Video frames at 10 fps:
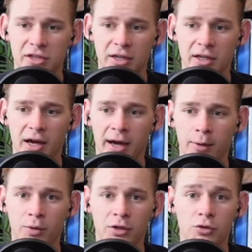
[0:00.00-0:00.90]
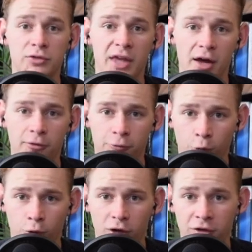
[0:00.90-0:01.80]
say I would use that
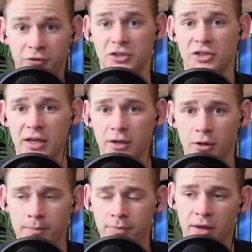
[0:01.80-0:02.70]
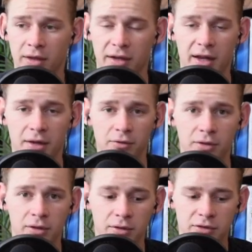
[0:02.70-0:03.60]
for a fish tank and I'd have
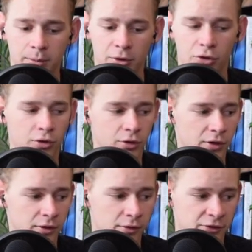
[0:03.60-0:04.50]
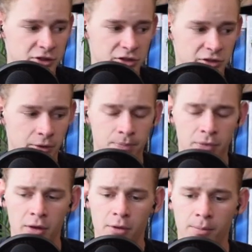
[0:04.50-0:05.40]
some little fishies.
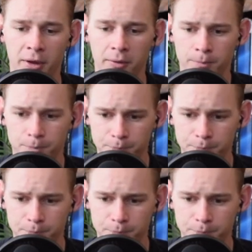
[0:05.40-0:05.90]
But